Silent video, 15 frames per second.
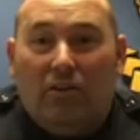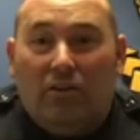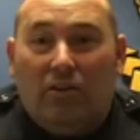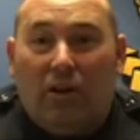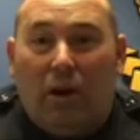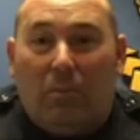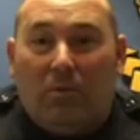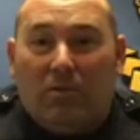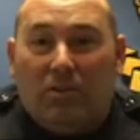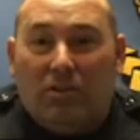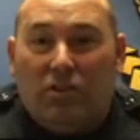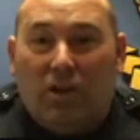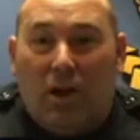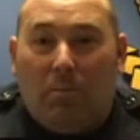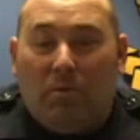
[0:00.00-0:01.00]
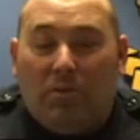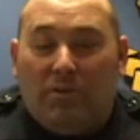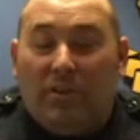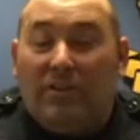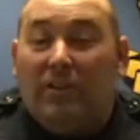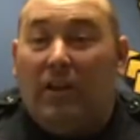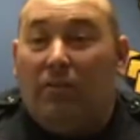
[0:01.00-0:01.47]
Coppers and Choppers.
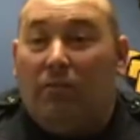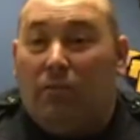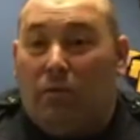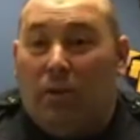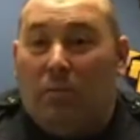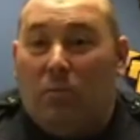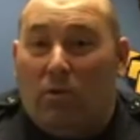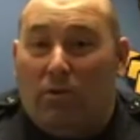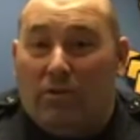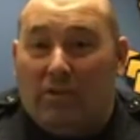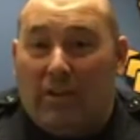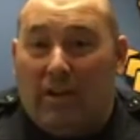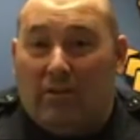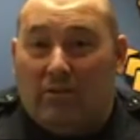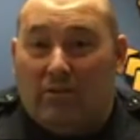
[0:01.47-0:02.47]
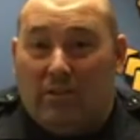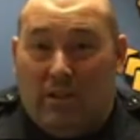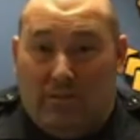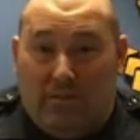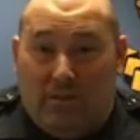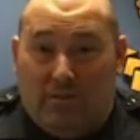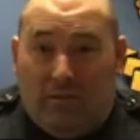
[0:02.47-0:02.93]
It's a free motorcycle
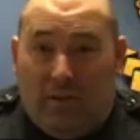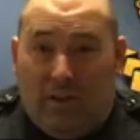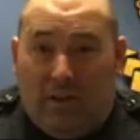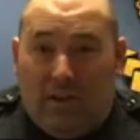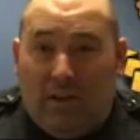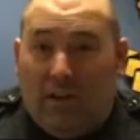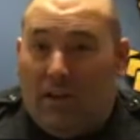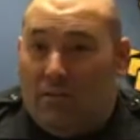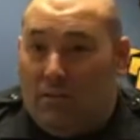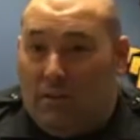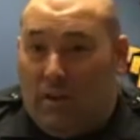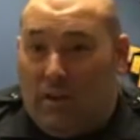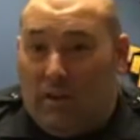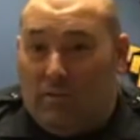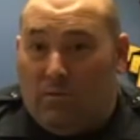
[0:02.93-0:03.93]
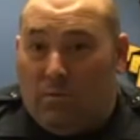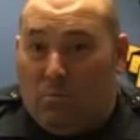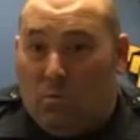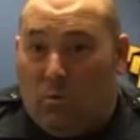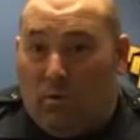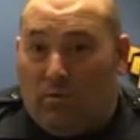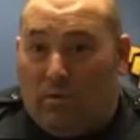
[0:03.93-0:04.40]
safety event. If you'd like
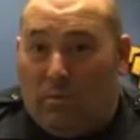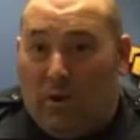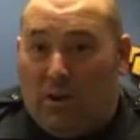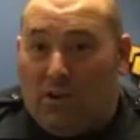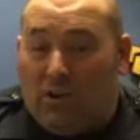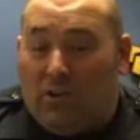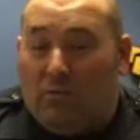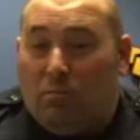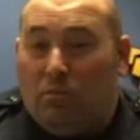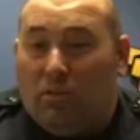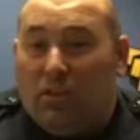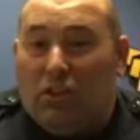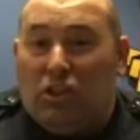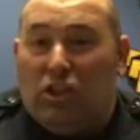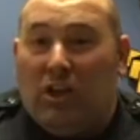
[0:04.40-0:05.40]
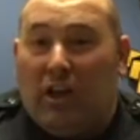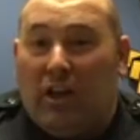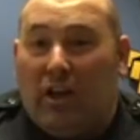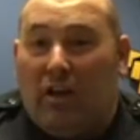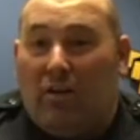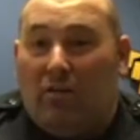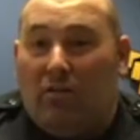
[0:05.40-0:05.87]
more information, please check
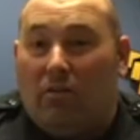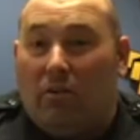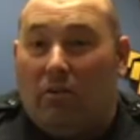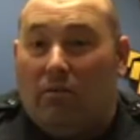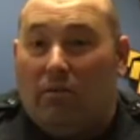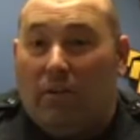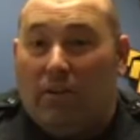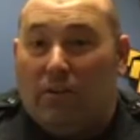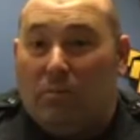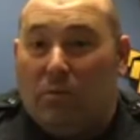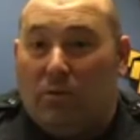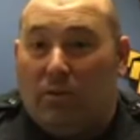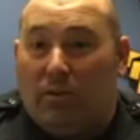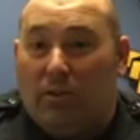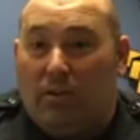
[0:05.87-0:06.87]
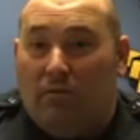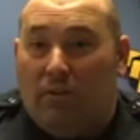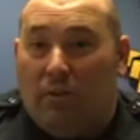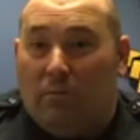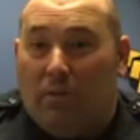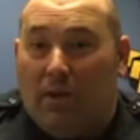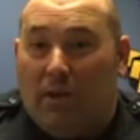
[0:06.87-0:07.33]
it out on our Facebook
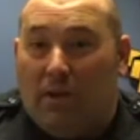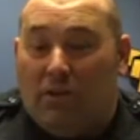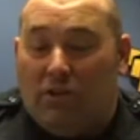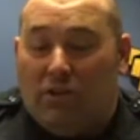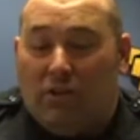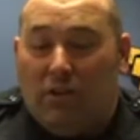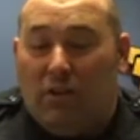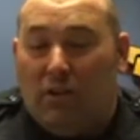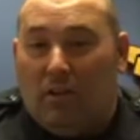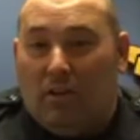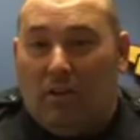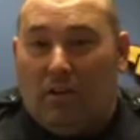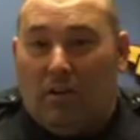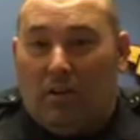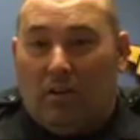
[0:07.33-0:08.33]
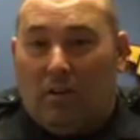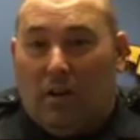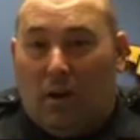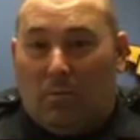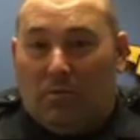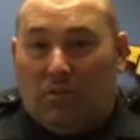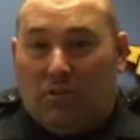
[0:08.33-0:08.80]
event page.
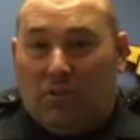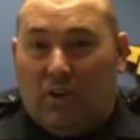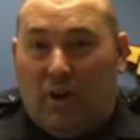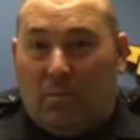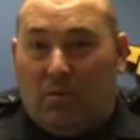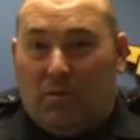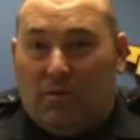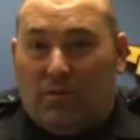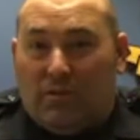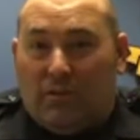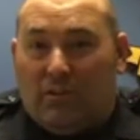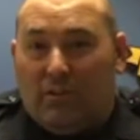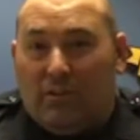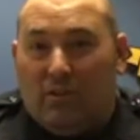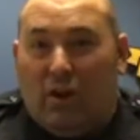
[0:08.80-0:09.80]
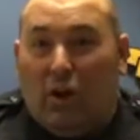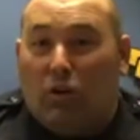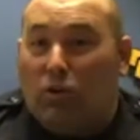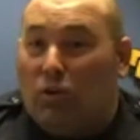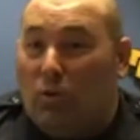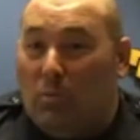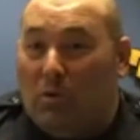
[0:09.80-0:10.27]
Coppers and Choppers,
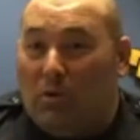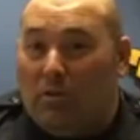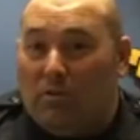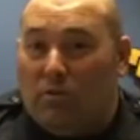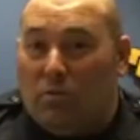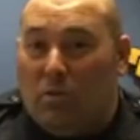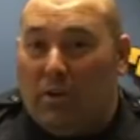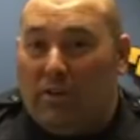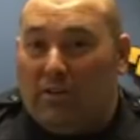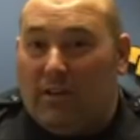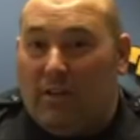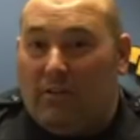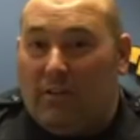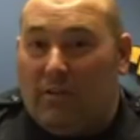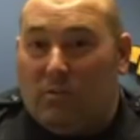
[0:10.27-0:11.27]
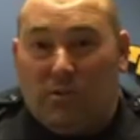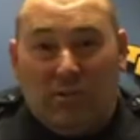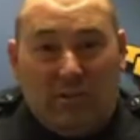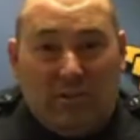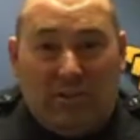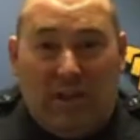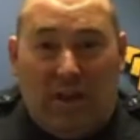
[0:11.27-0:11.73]
October 27th, which
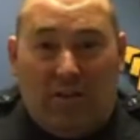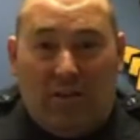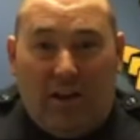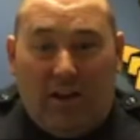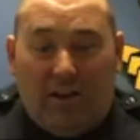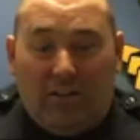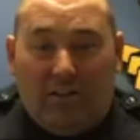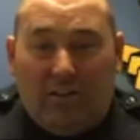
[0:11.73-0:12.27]
is a Saturday,